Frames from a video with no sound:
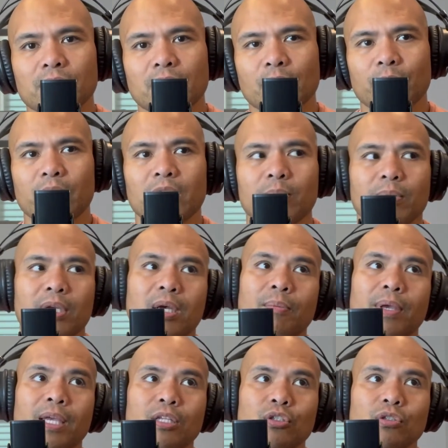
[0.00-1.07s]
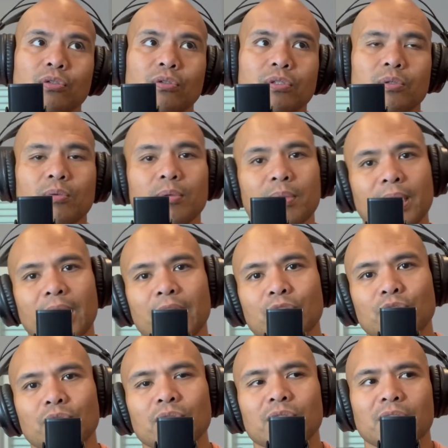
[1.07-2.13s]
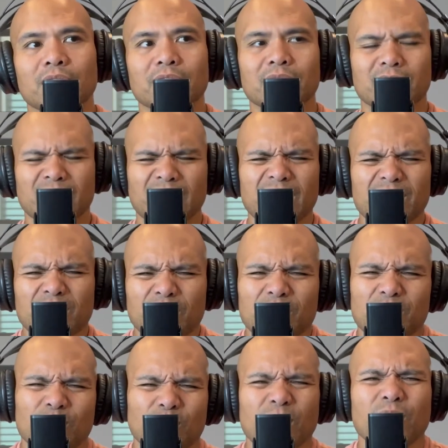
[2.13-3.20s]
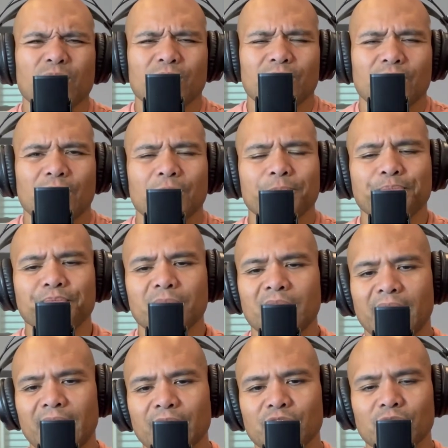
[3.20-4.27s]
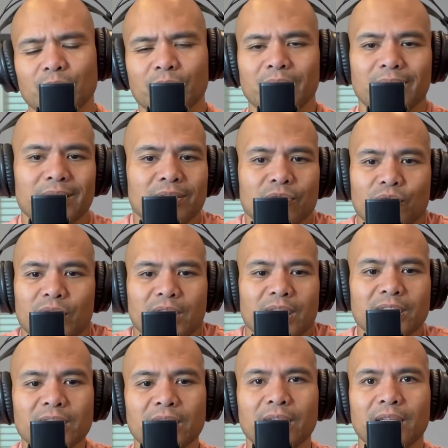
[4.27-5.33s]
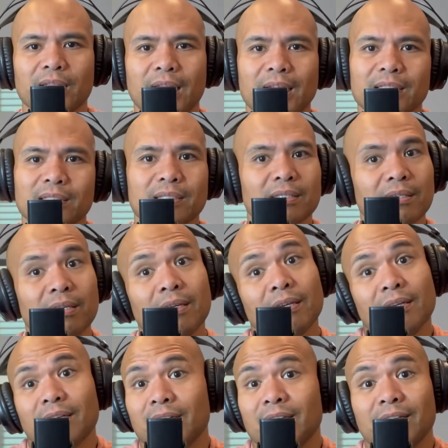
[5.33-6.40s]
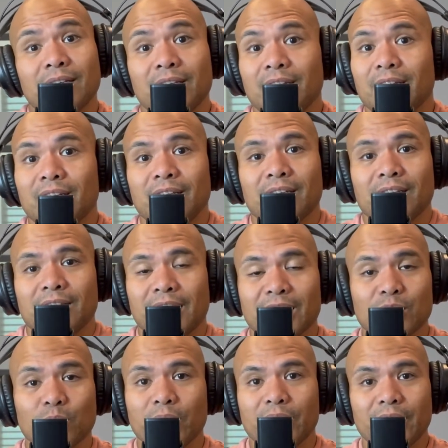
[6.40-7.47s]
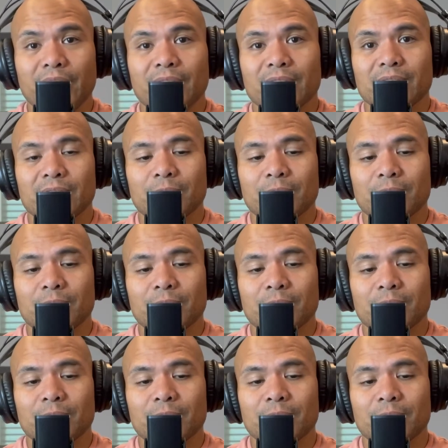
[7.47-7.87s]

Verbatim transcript: Are we going to become angels? Are we going to be angels? And it's kind of weird, you know, to answer, but it's realistic and that's that's what it is.